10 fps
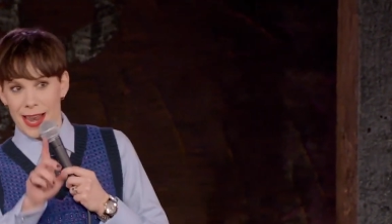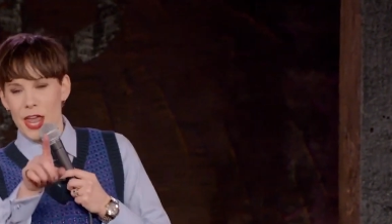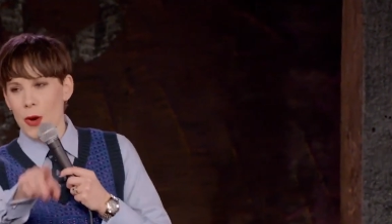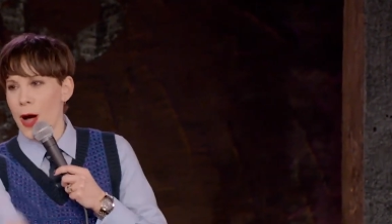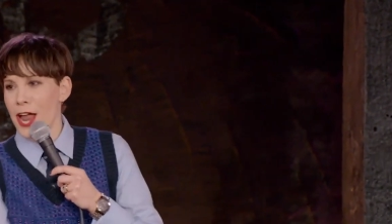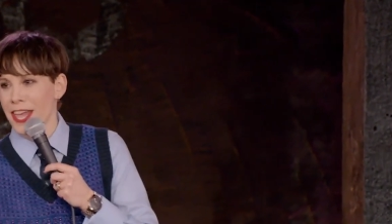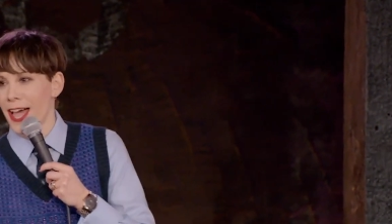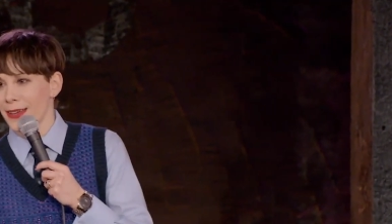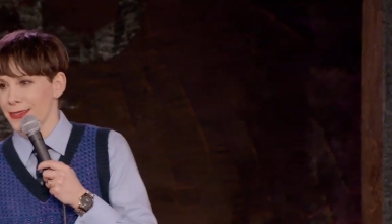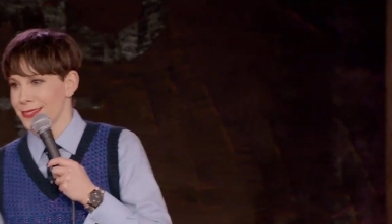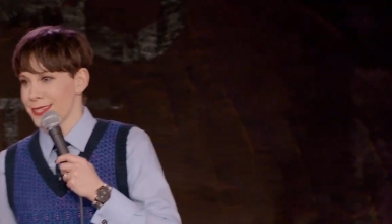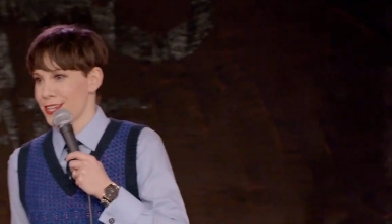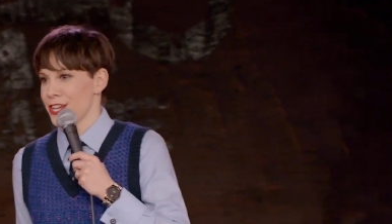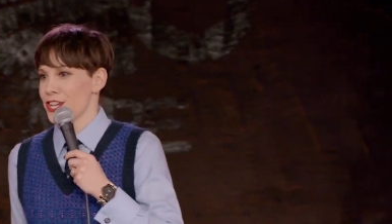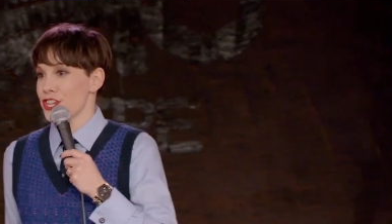little while ago,
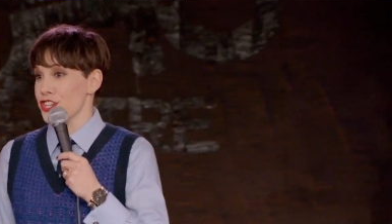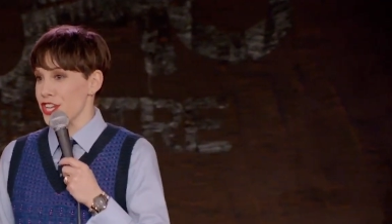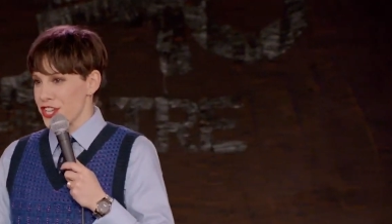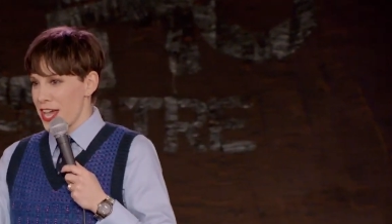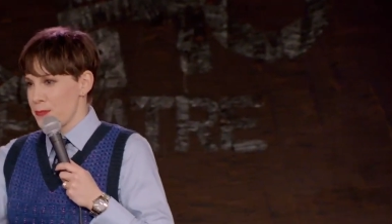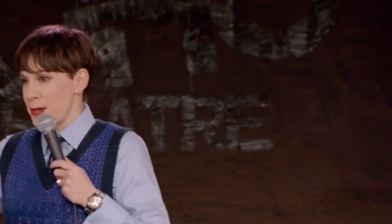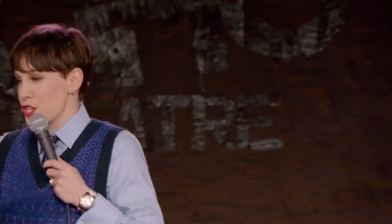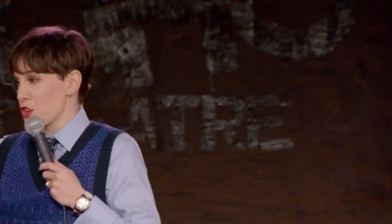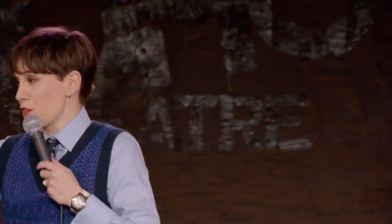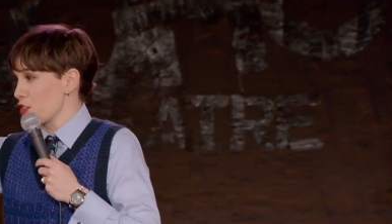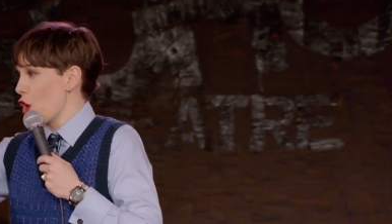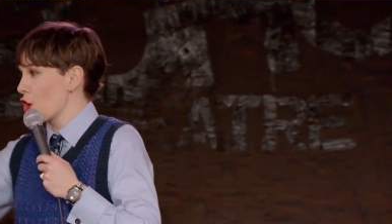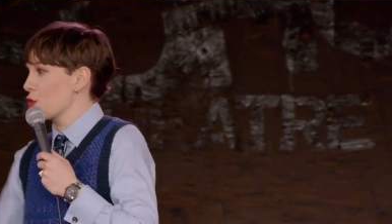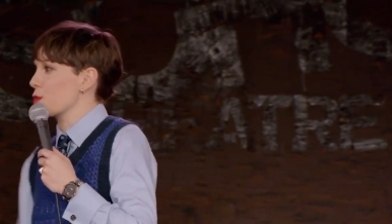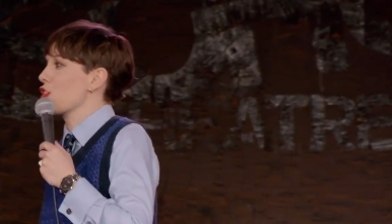she shared a picture of a
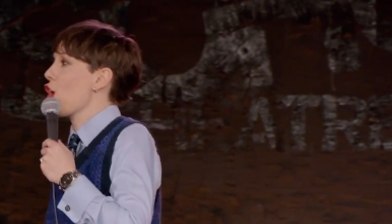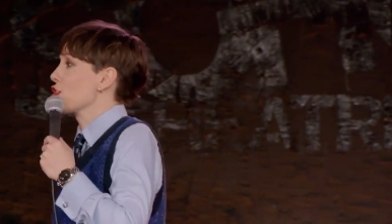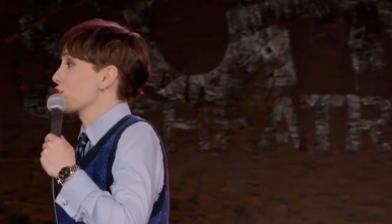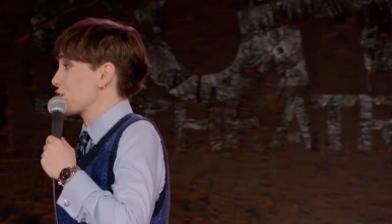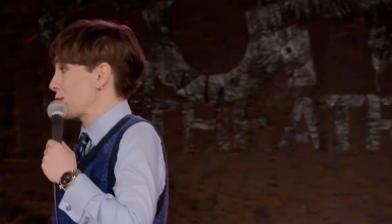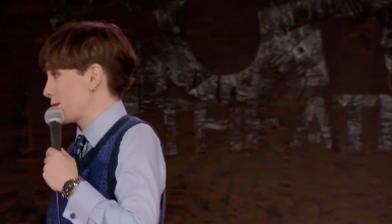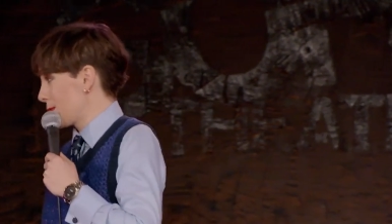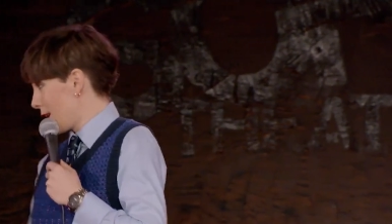dog that was lost.